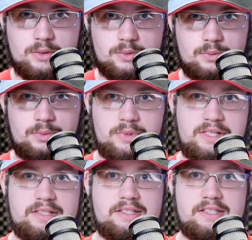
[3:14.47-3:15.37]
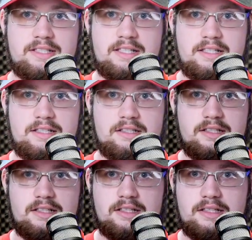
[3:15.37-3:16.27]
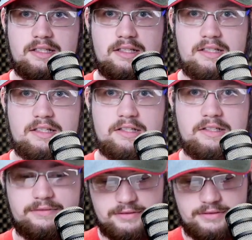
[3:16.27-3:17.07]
when, say, if